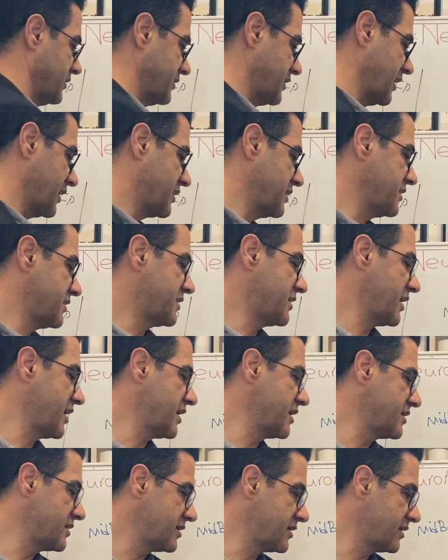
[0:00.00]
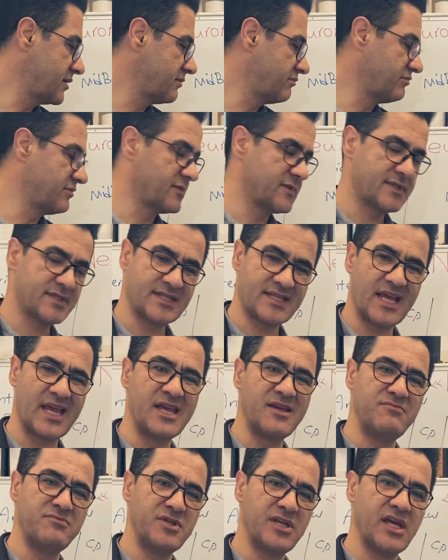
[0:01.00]
They contain the
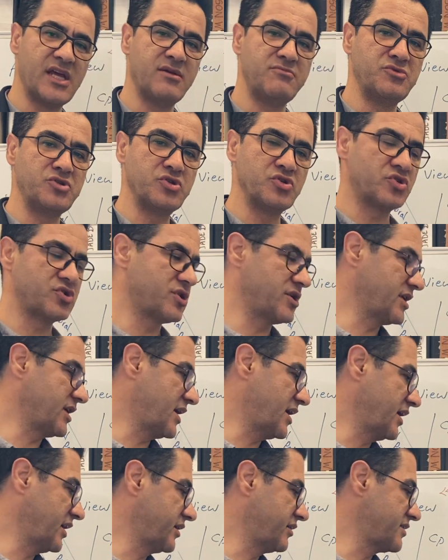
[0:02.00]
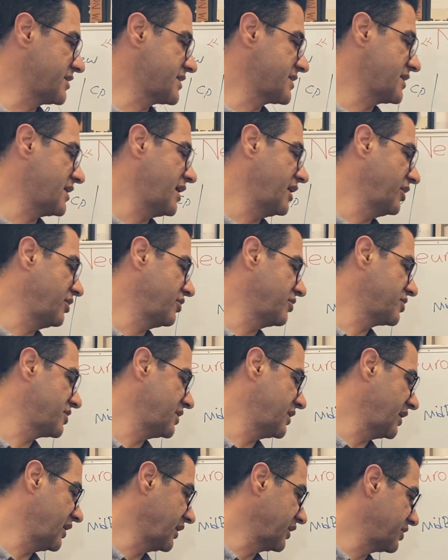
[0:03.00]
same name nuclei, gracile
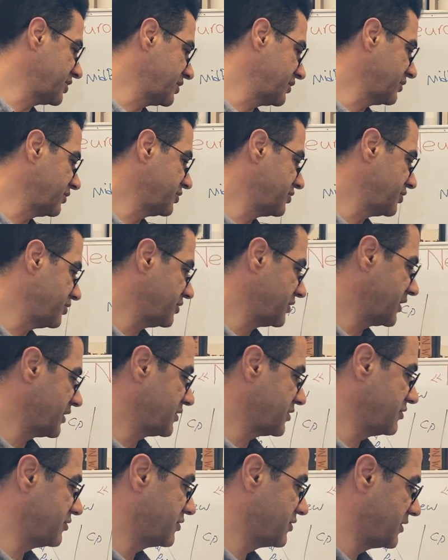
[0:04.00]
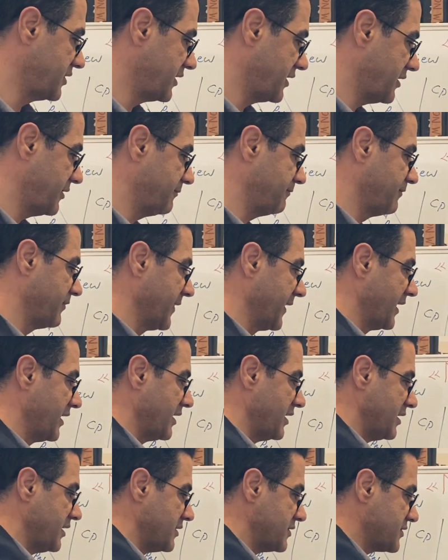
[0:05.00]
nuclei and cuneate nuclei.
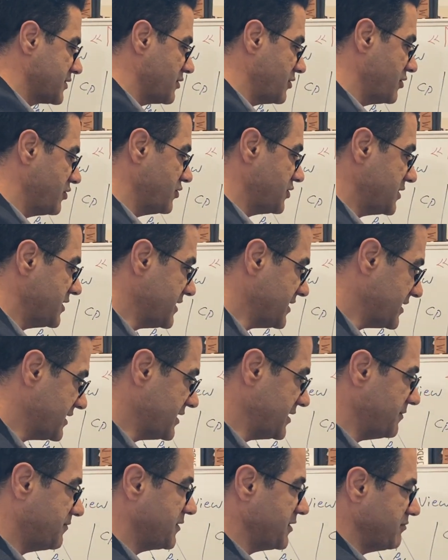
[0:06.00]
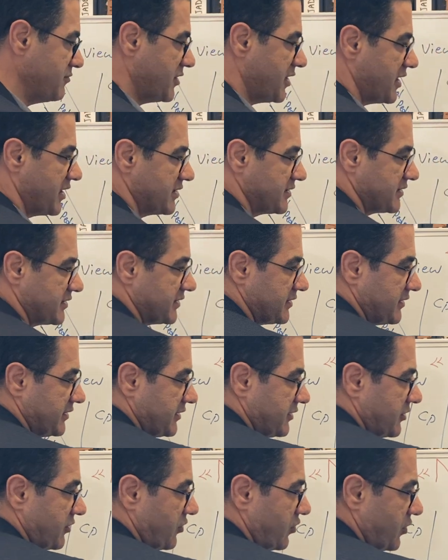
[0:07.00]
So just keep in mind, the
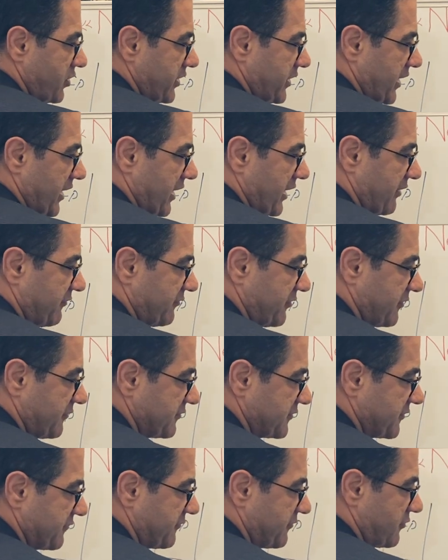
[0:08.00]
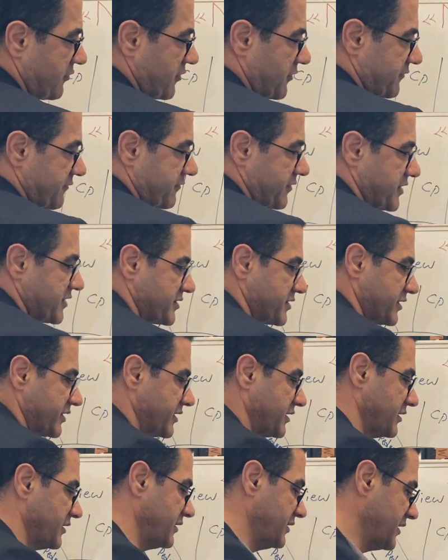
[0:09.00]
lower half of the fourth
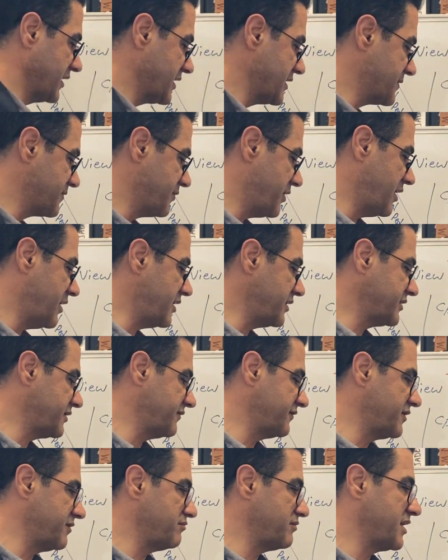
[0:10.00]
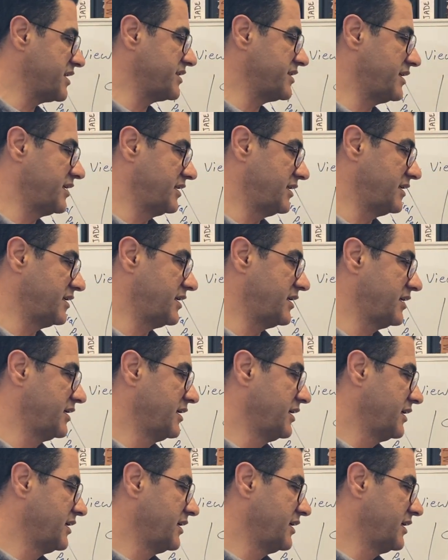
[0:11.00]
ventricle is part of the medulla.